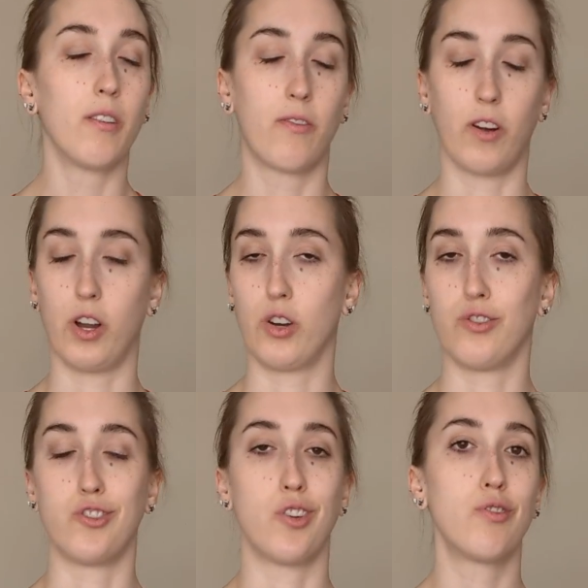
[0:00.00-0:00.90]

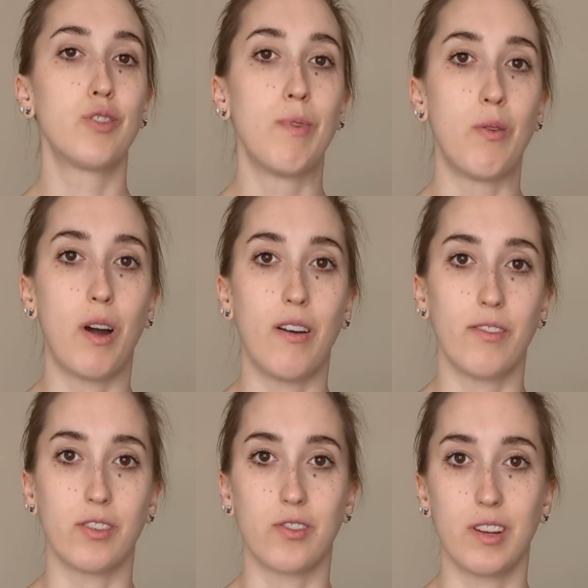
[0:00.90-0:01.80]
For Joe Schmo
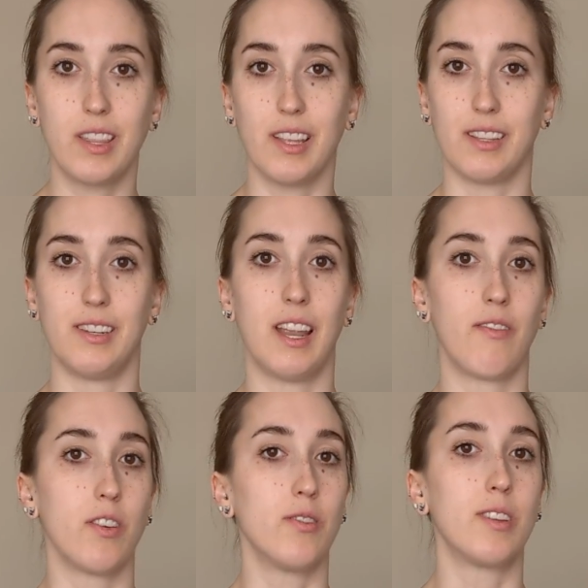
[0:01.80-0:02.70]
off the street that's
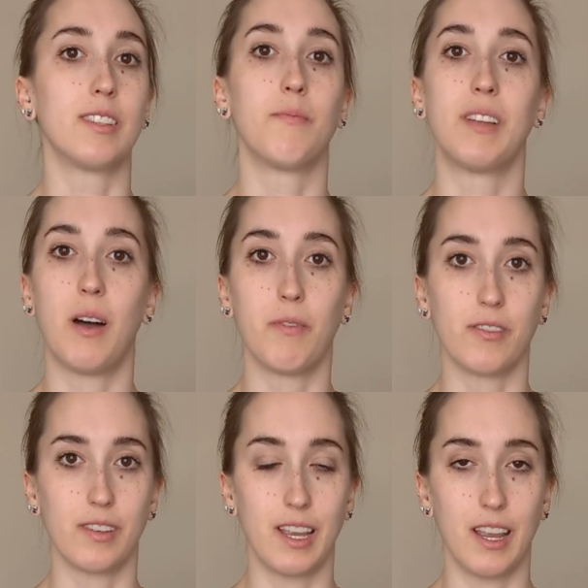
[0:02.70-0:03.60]
never used his
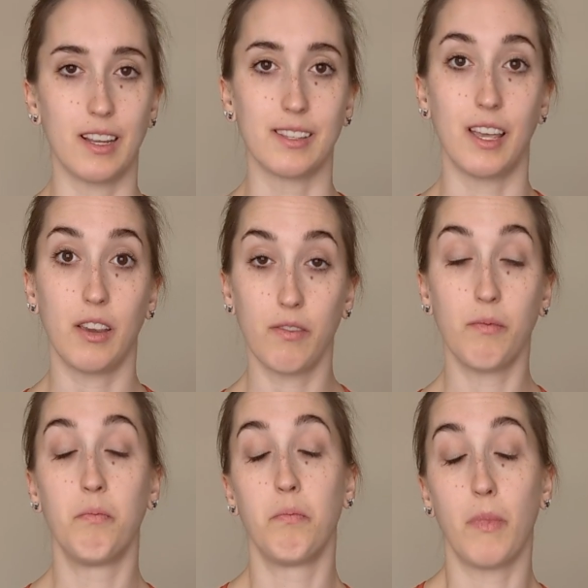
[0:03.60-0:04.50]
abdominals a day in his
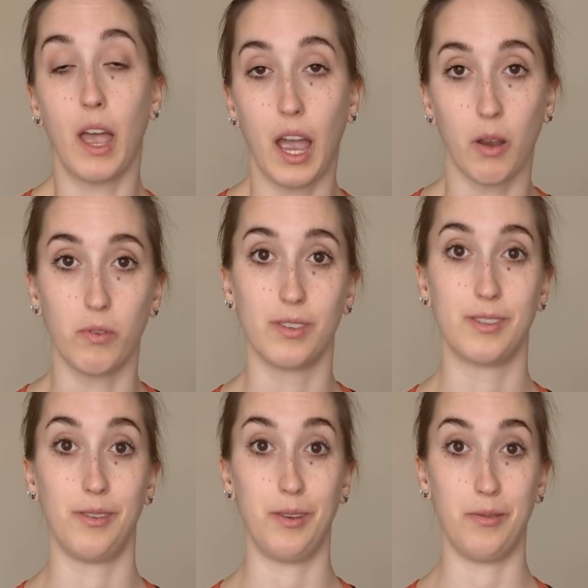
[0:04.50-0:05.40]
life, I will
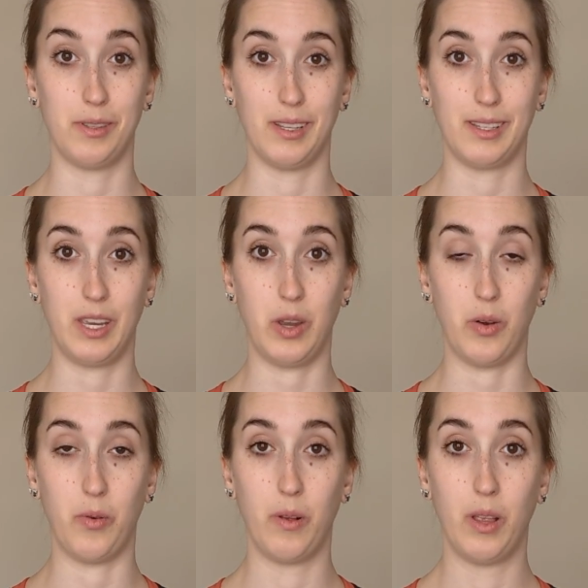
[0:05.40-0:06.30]
still use this
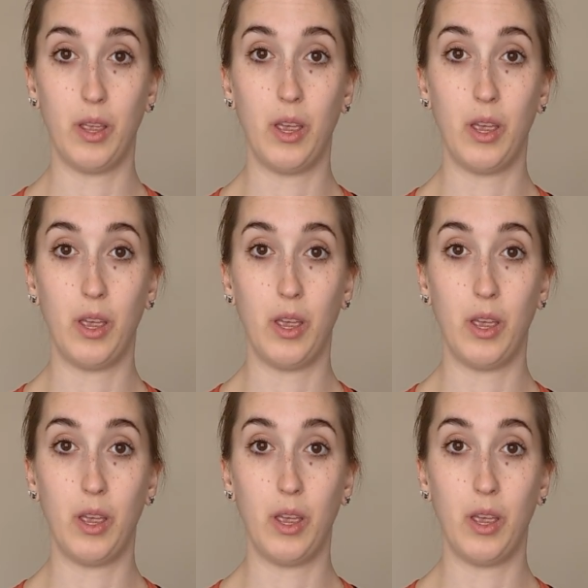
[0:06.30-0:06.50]
cue.